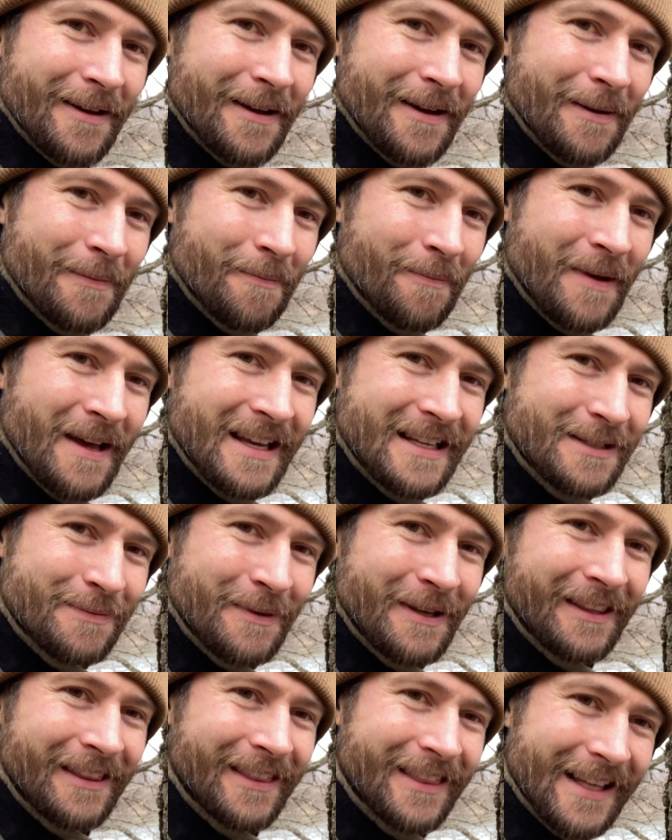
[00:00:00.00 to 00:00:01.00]
makes
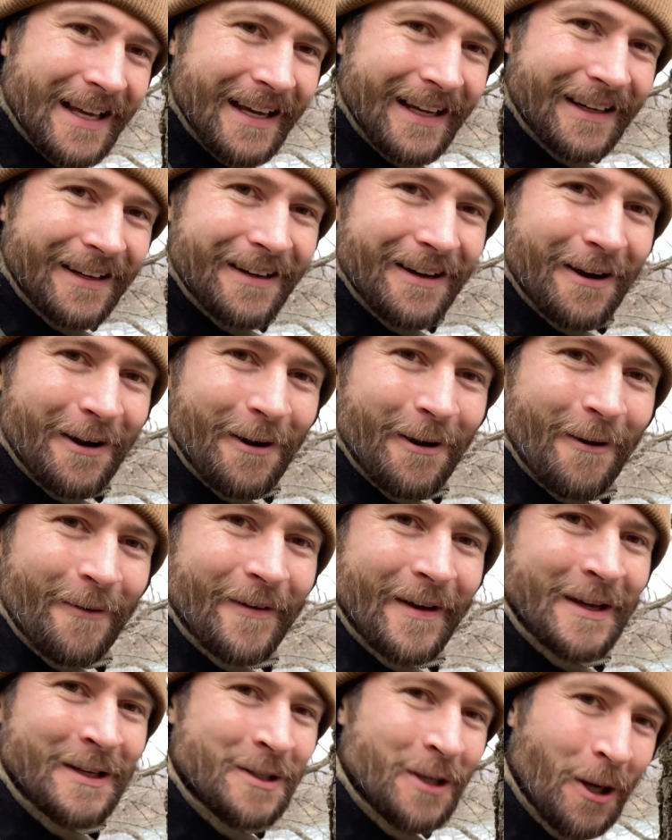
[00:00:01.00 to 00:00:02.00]
me think of
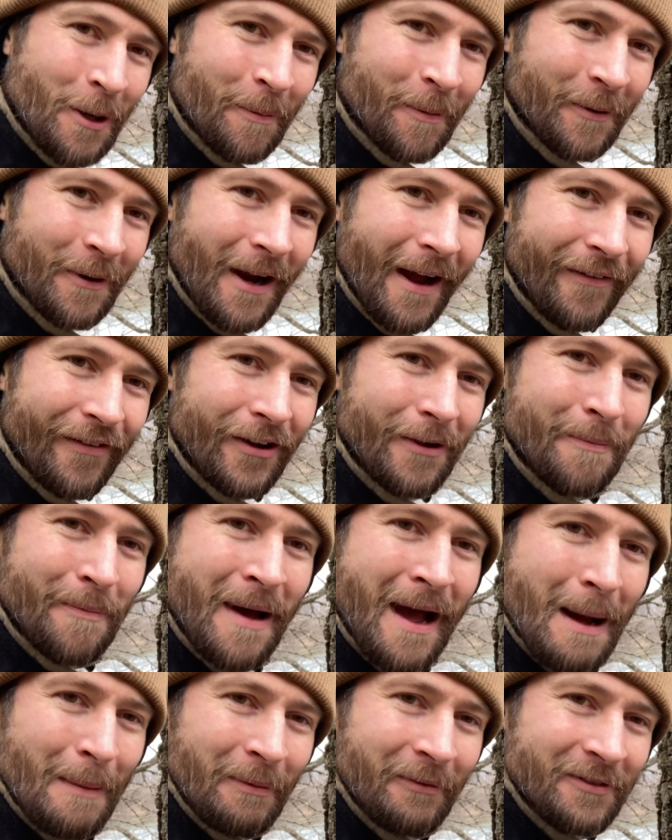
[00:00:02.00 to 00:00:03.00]
a topographic
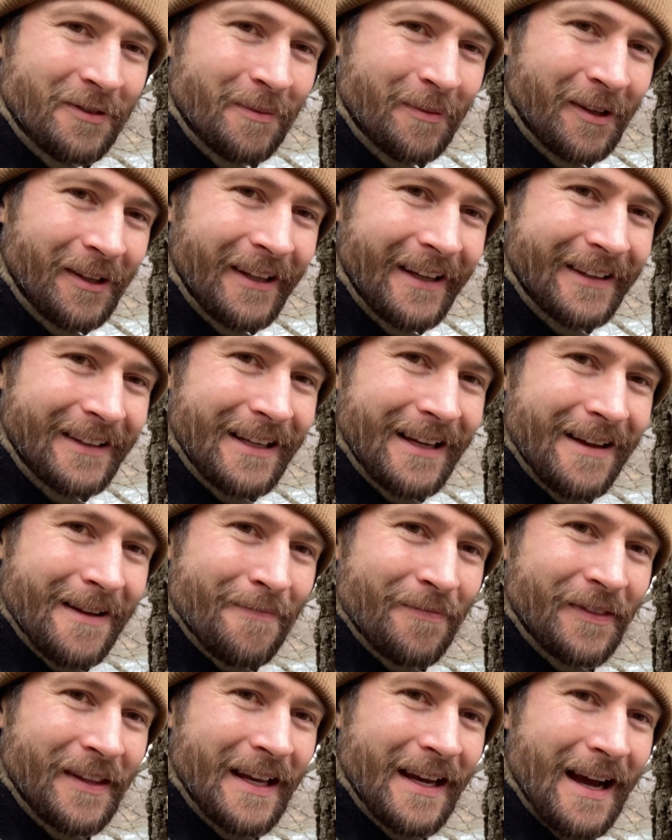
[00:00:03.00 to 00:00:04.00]
map of something like
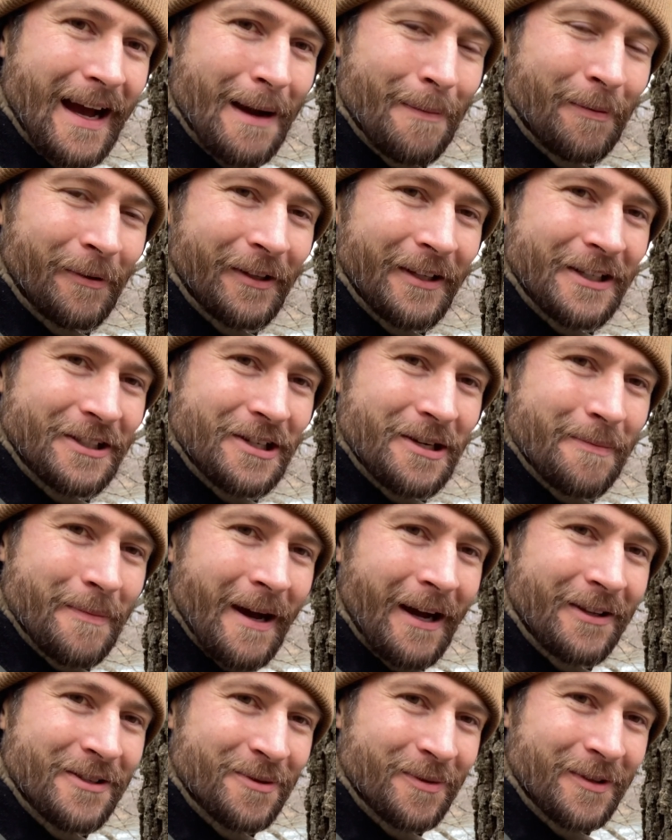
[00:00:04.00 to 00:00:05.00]
the Appalachian
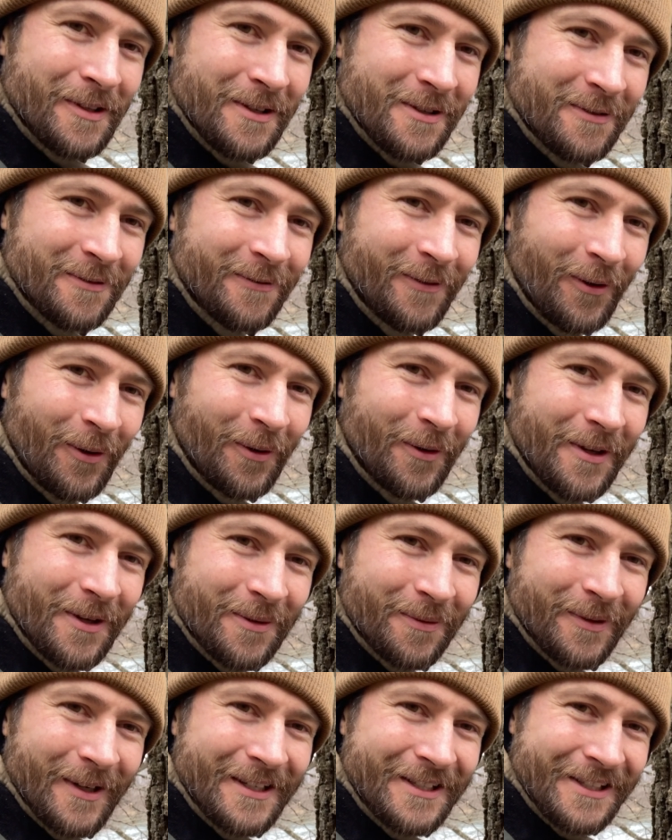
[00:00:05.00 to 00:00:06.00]
Mountains with those folded
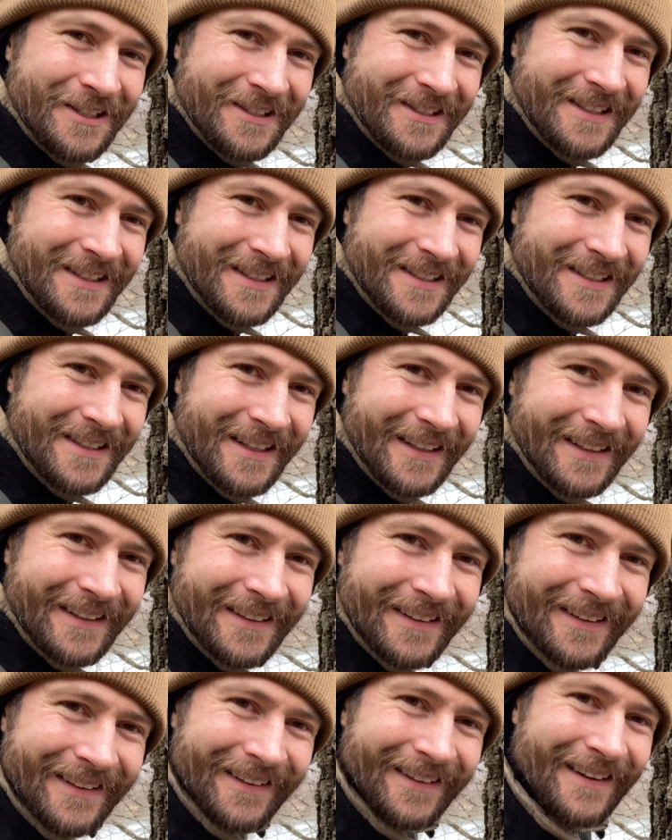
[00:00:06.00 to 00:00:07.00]
ridges. Do you see it?
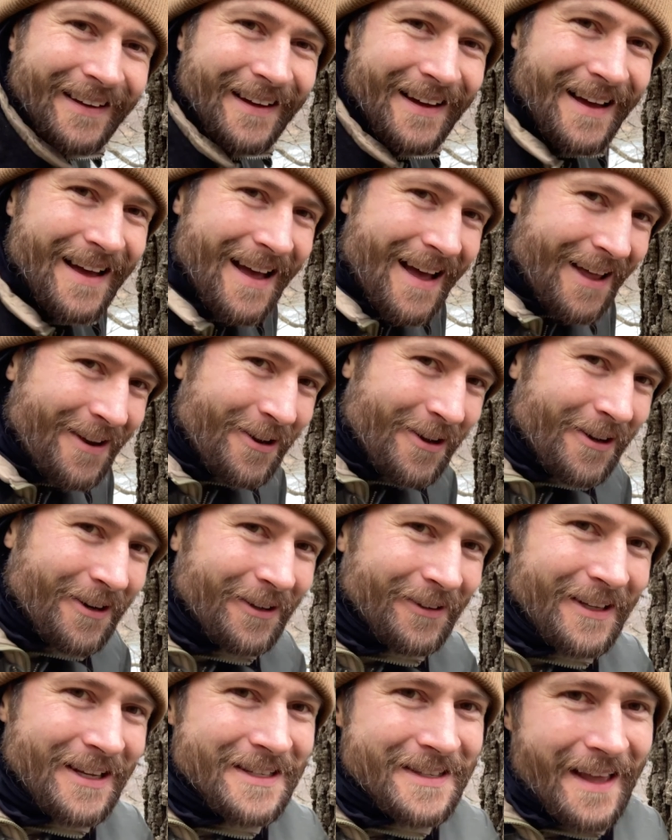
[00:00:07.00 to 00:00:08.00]
And not
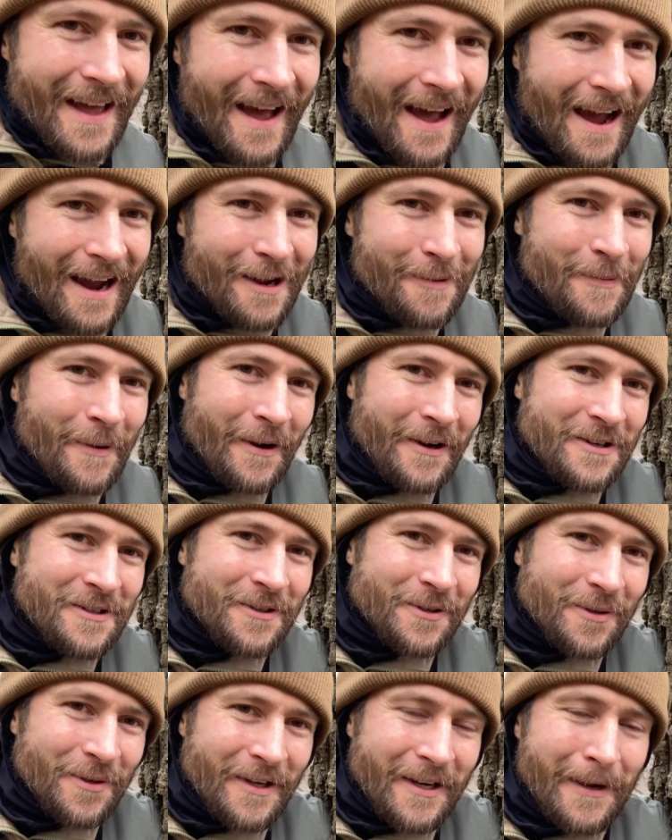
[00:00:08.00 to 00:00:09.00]
only is the hackberry
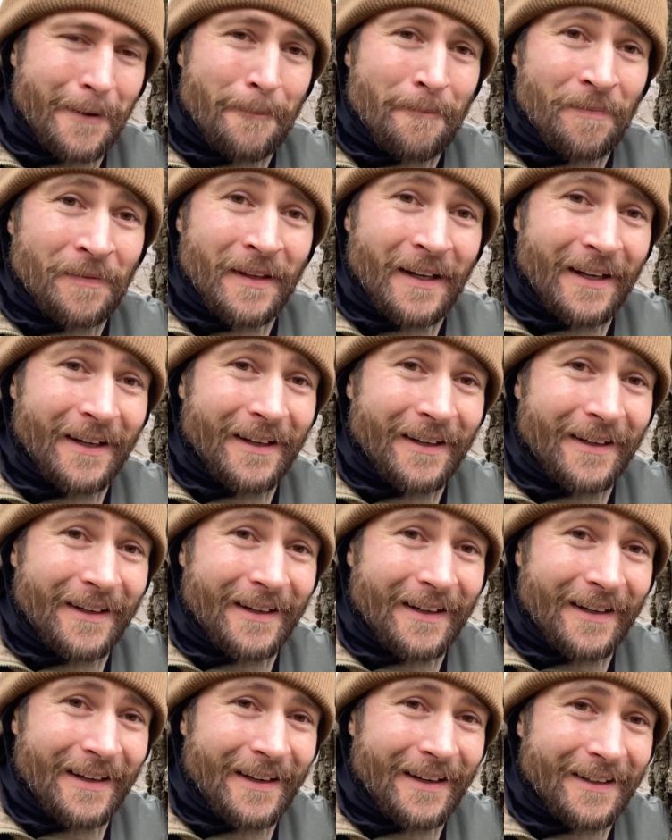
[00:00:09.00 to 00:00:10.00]
tree
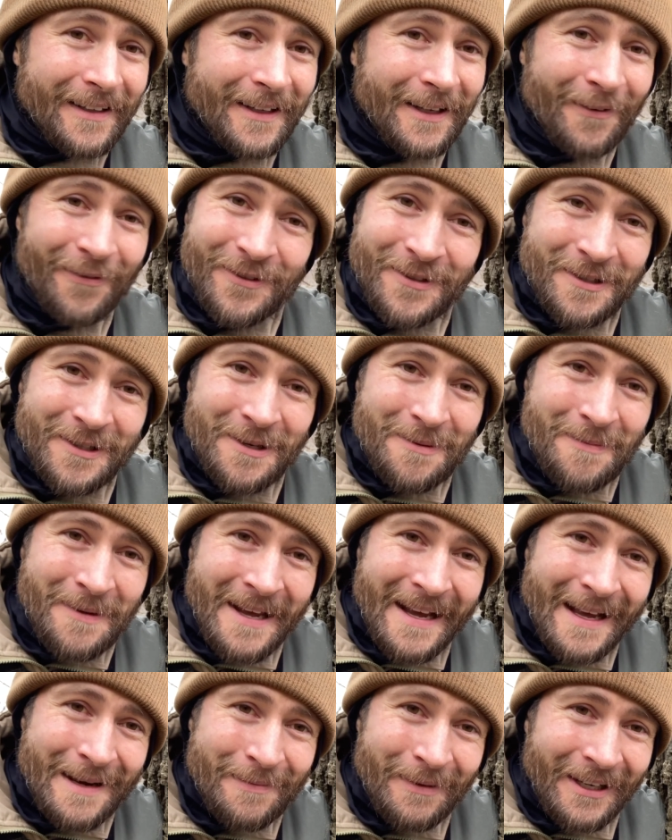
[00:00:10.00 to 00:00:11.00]
a gift to
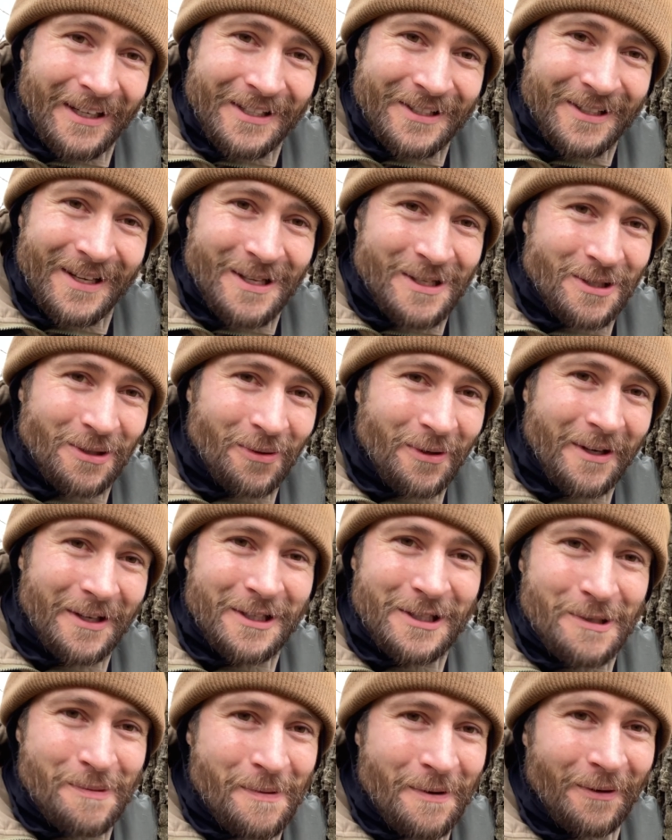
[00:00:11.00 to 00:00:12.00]
me and my sensory
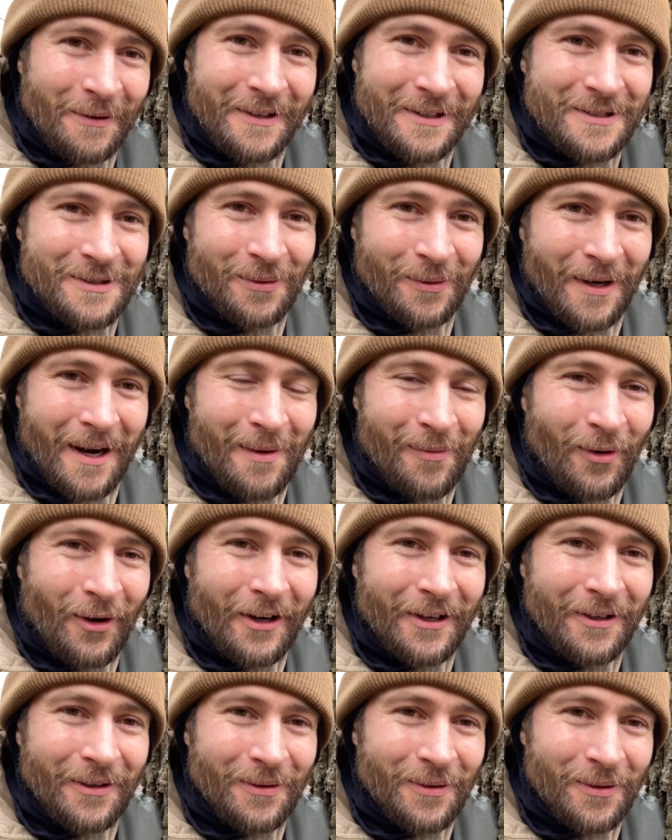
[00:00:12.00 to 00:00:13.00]
experience when I'm
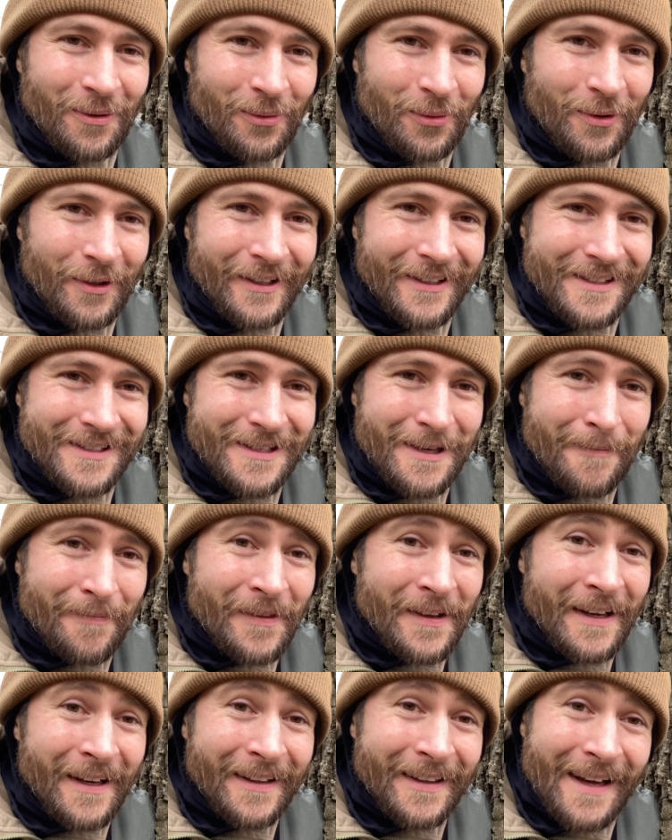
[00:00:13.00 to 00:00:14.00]
walking through the woods,
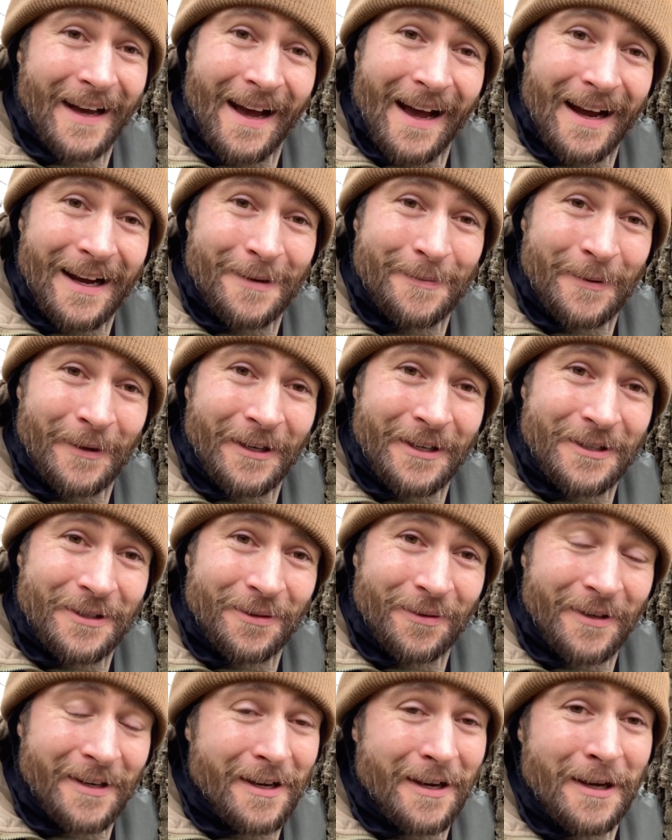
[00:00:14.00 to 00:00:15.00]
the hackberry
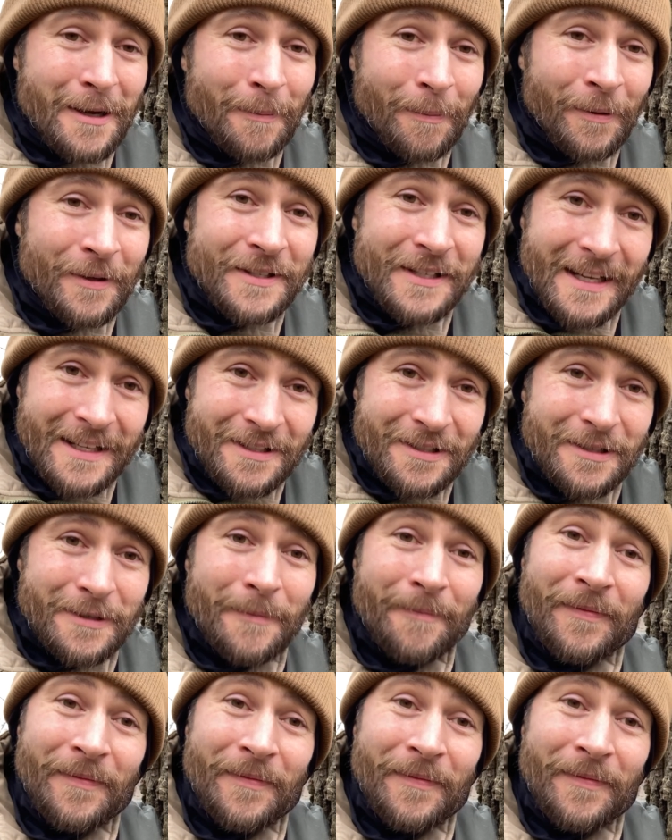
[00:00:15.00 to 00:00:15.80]
tree presents